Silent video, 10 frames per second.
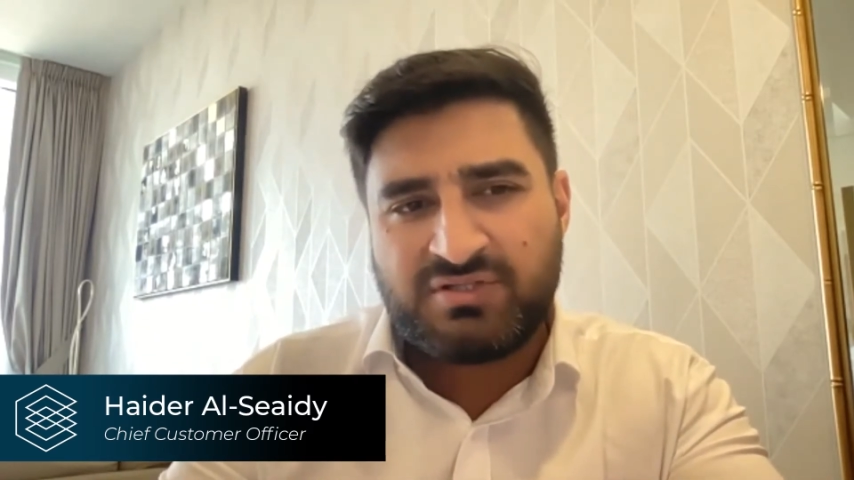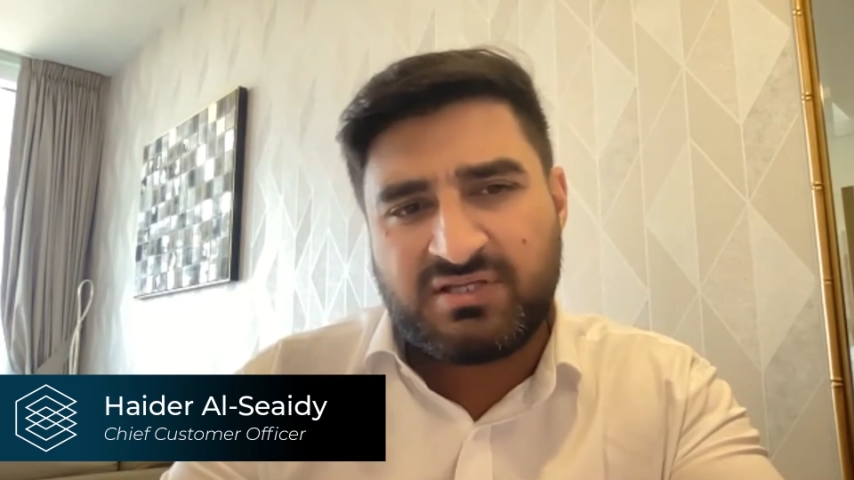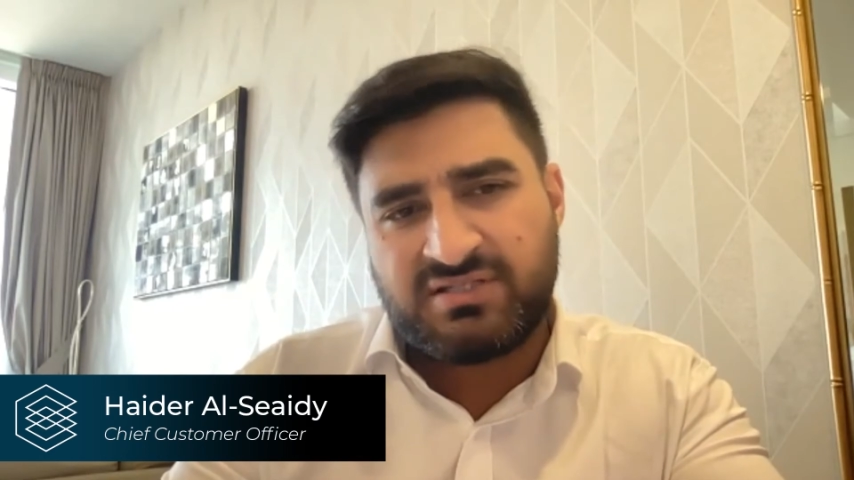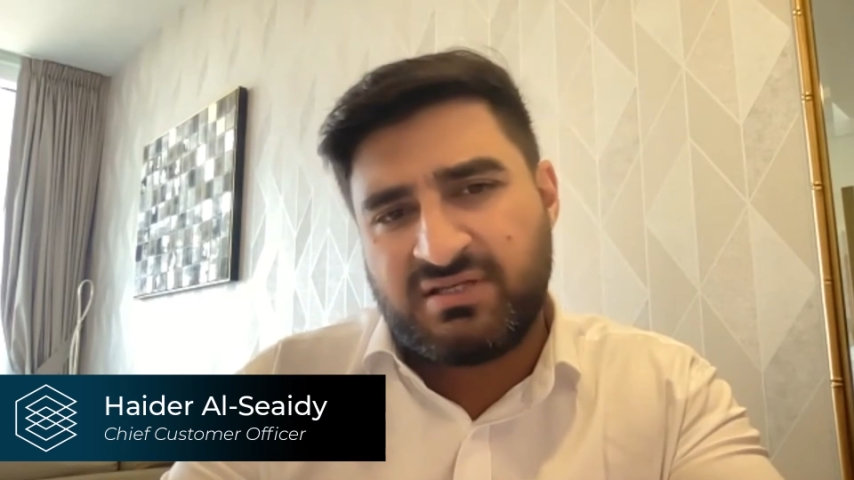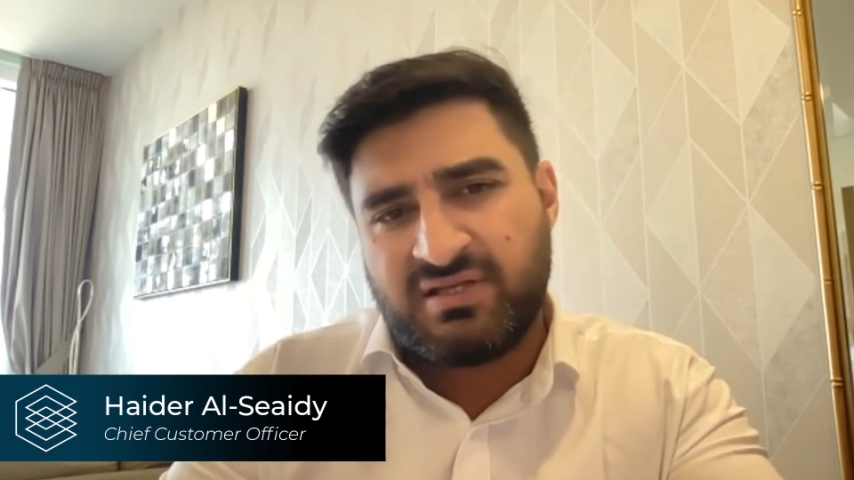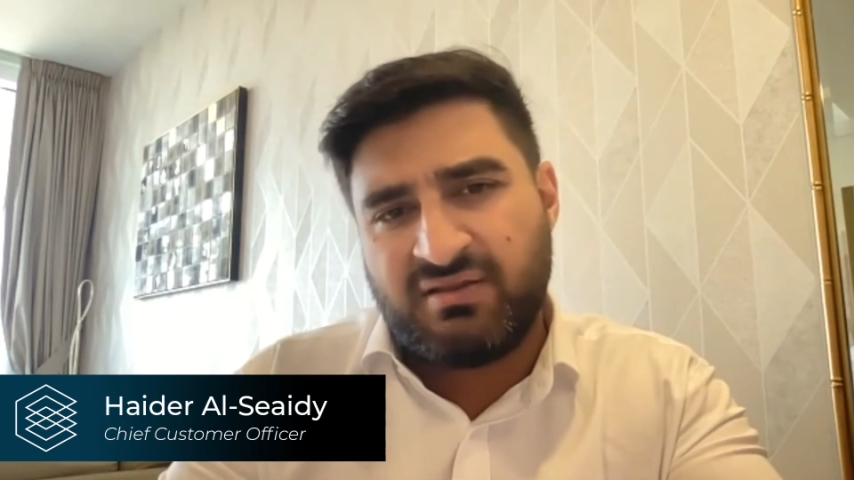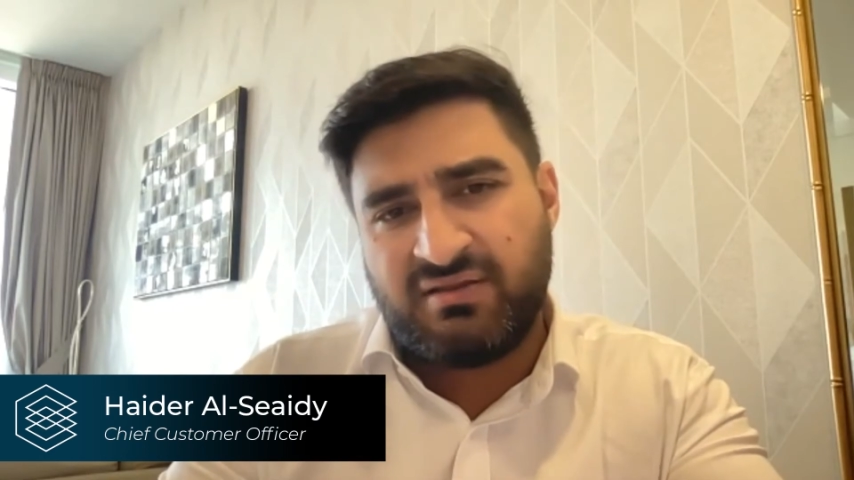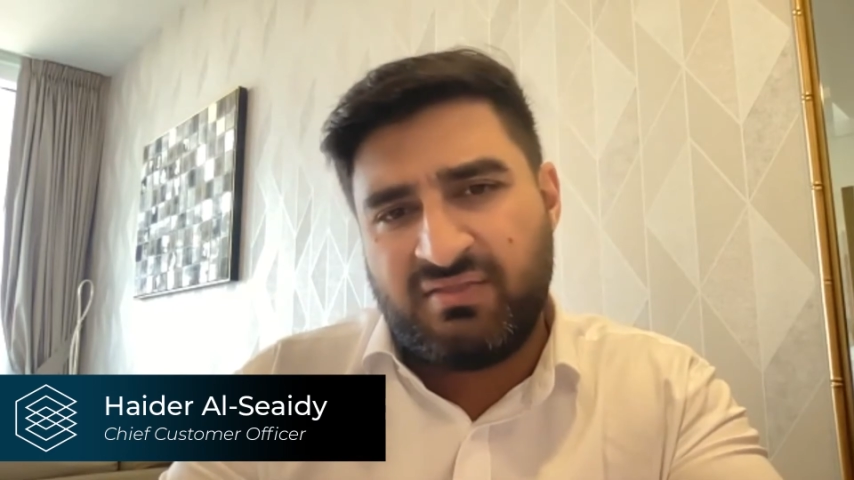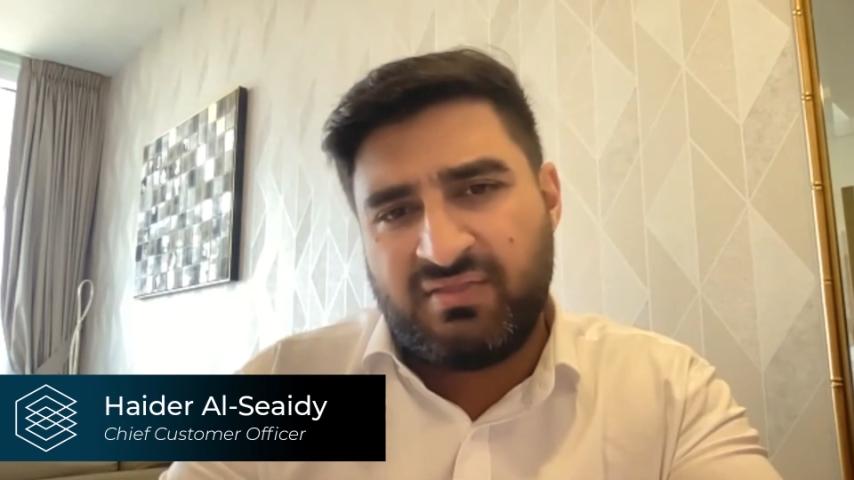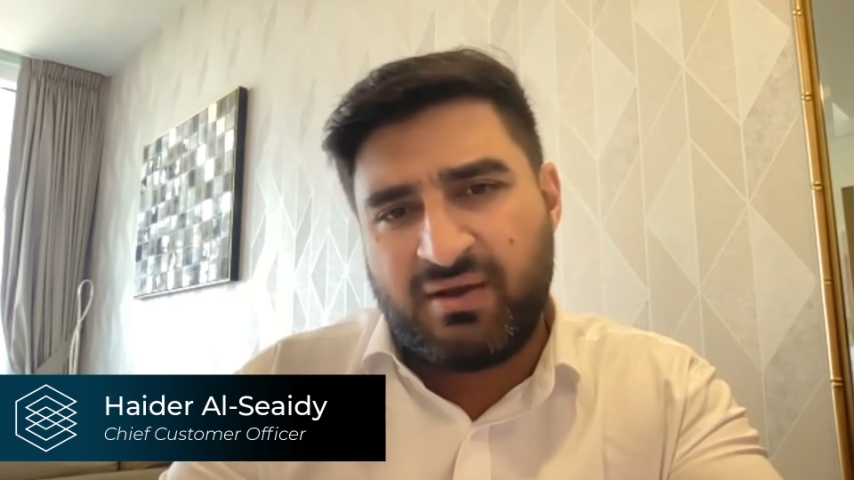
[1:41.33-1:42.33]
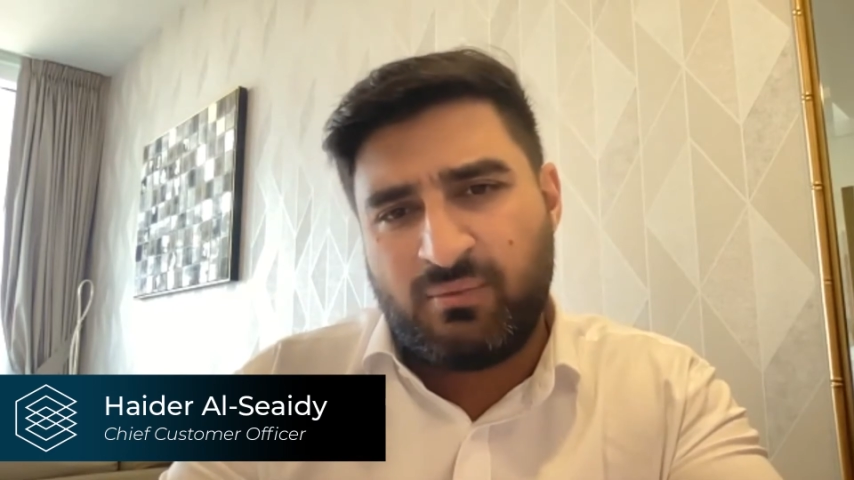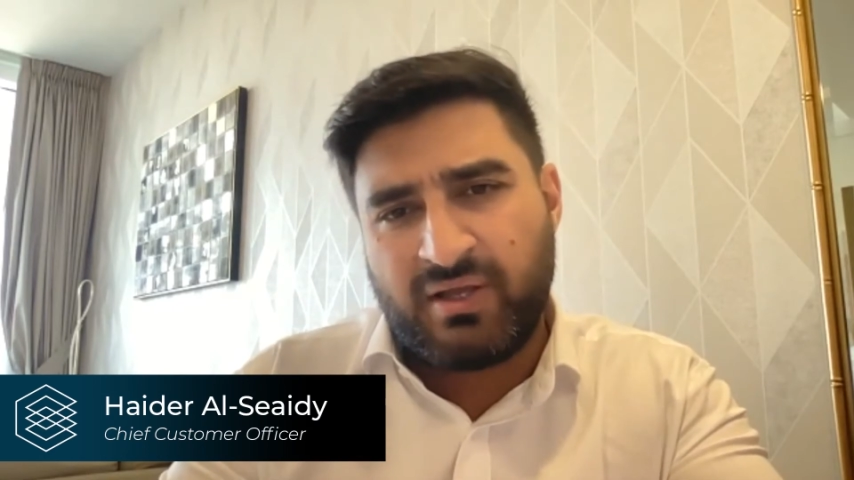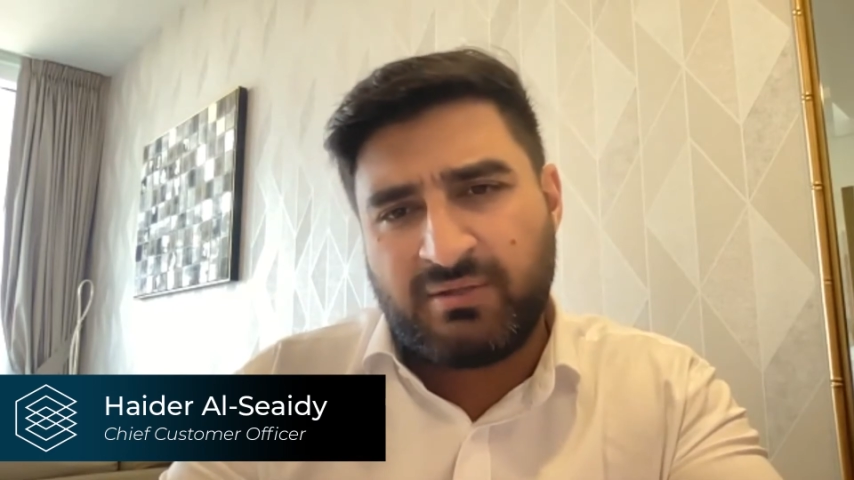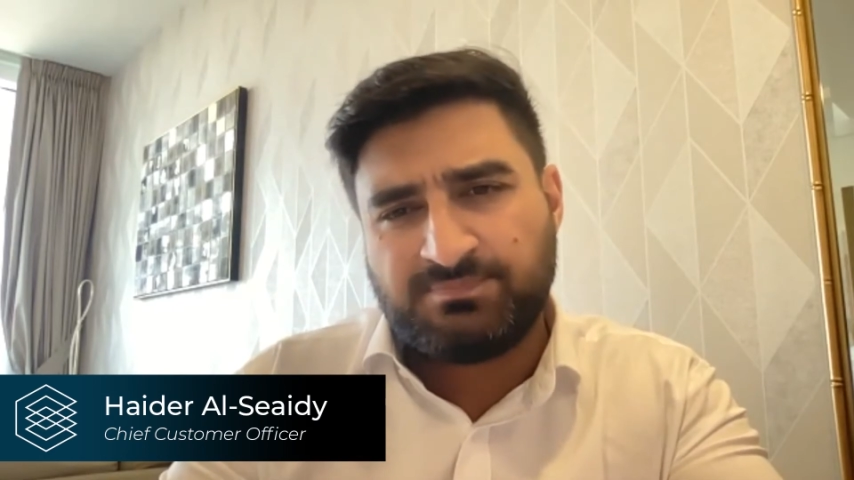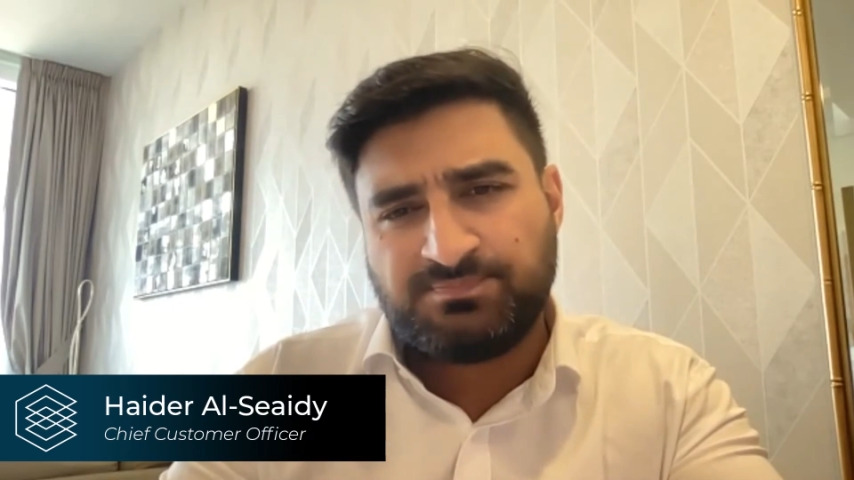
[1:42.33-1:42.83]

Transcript: things in that way.